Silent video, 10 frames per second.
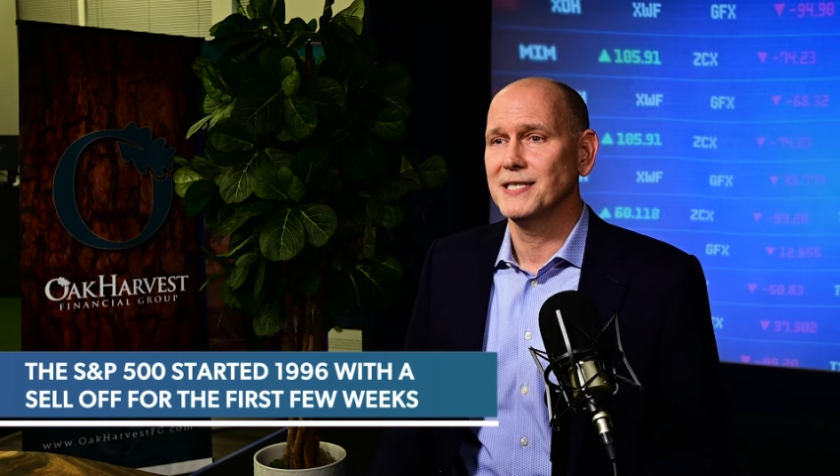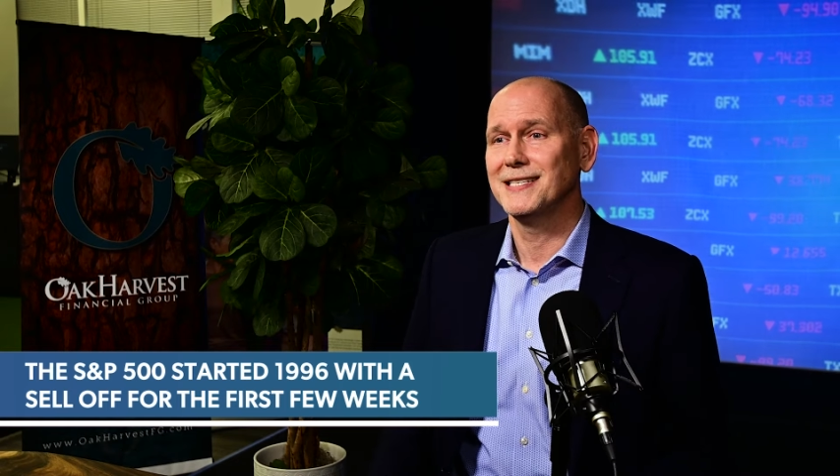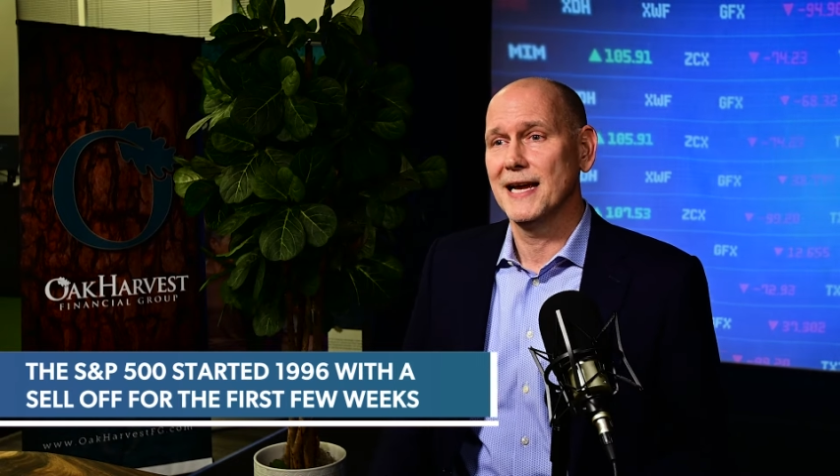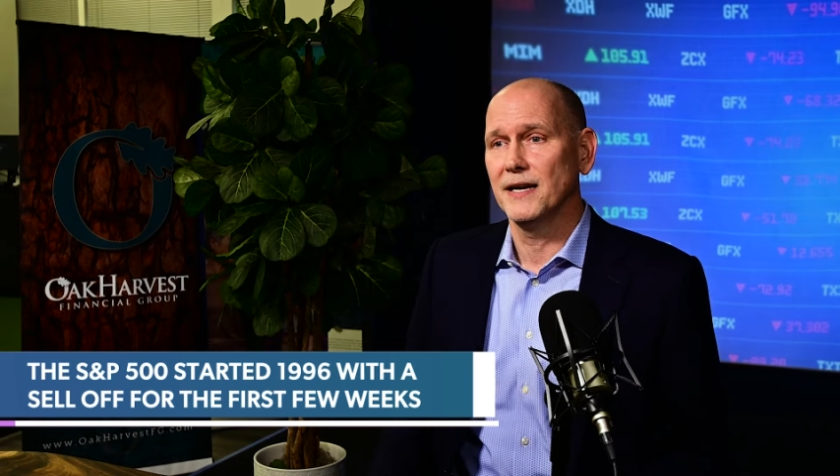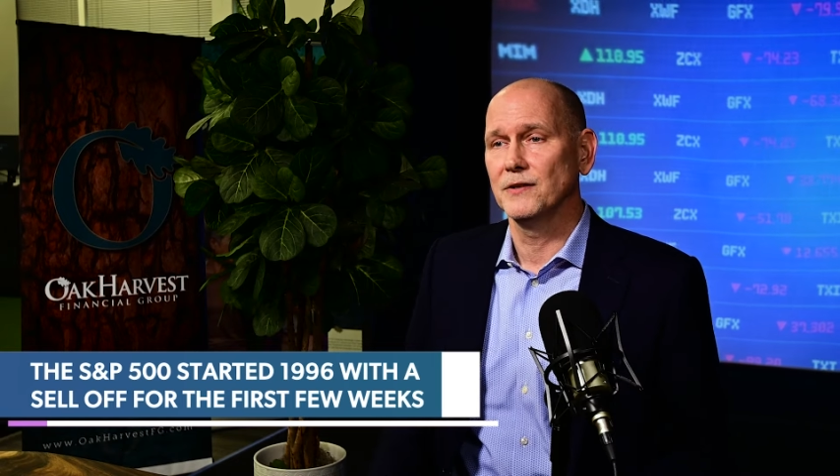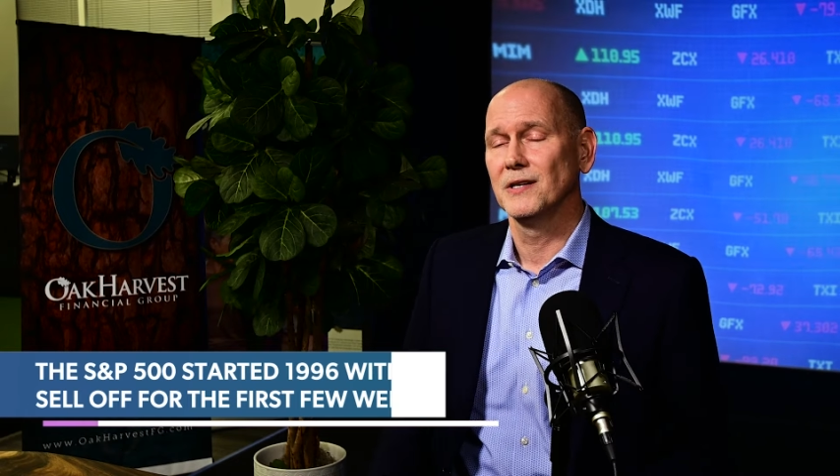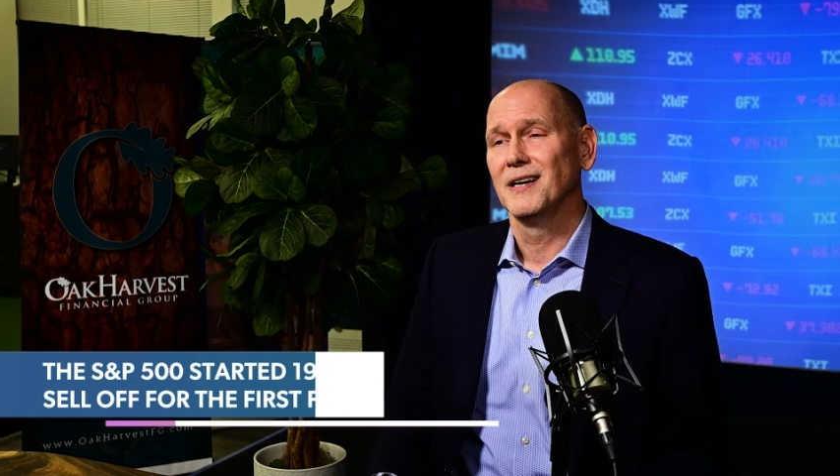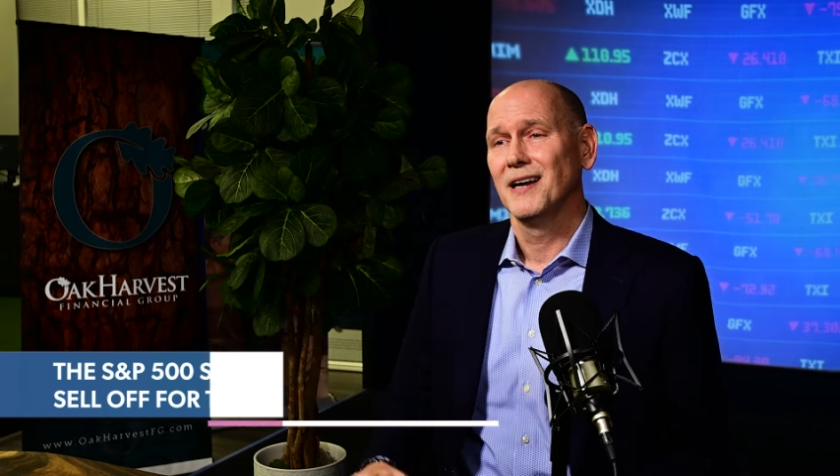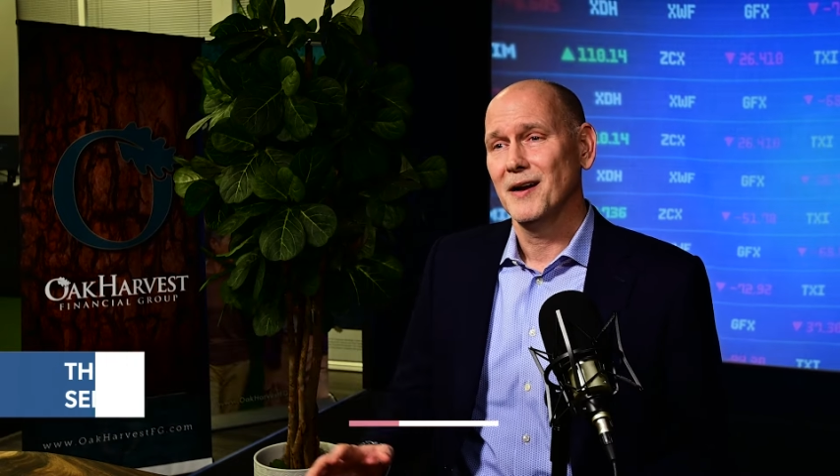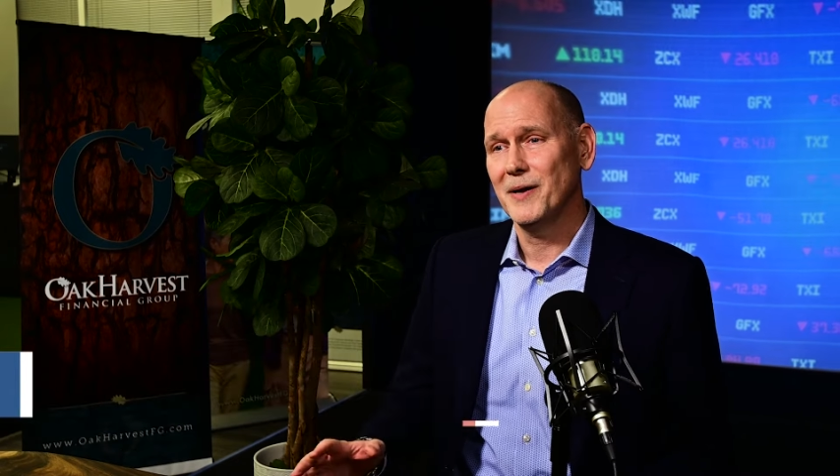down
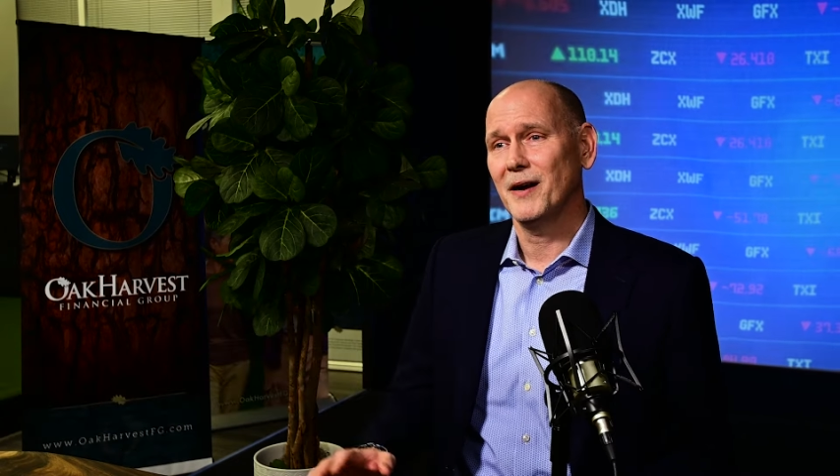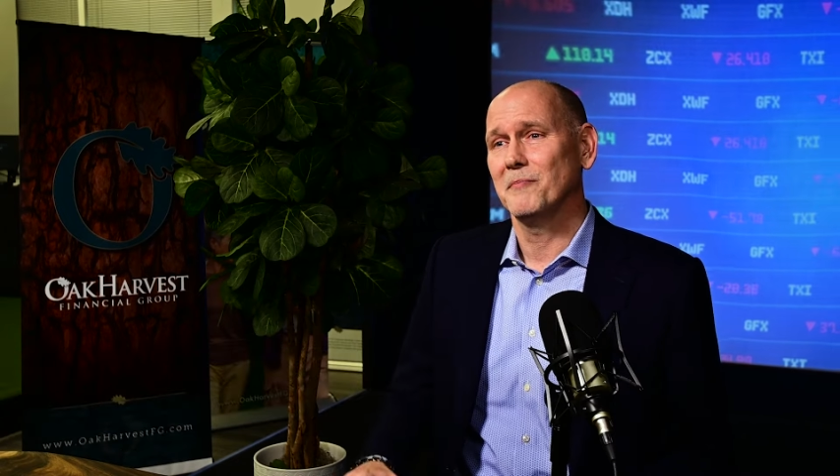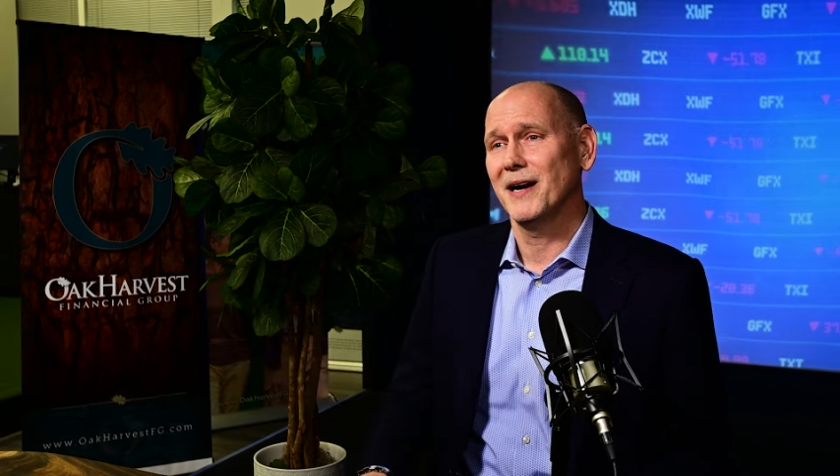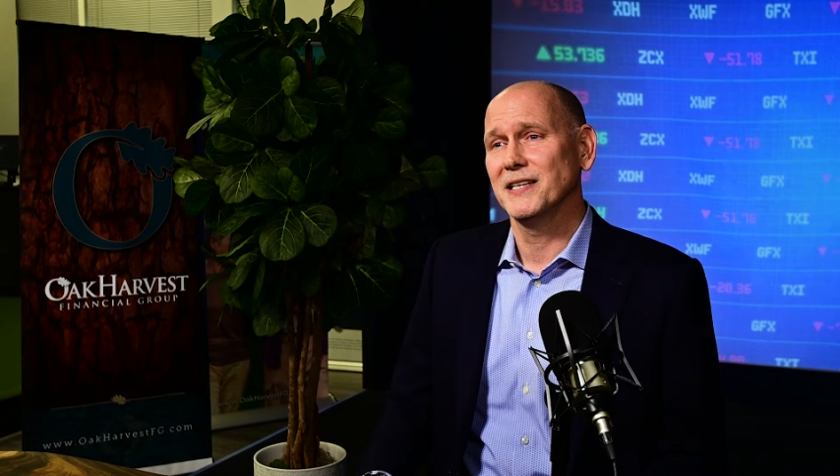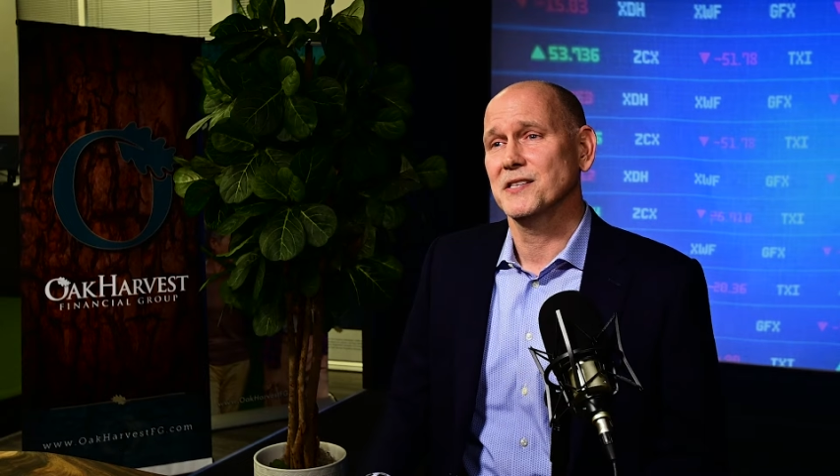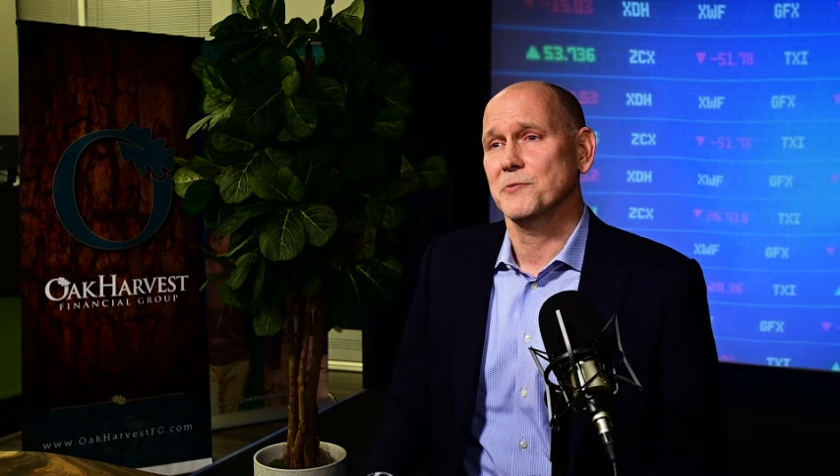about minus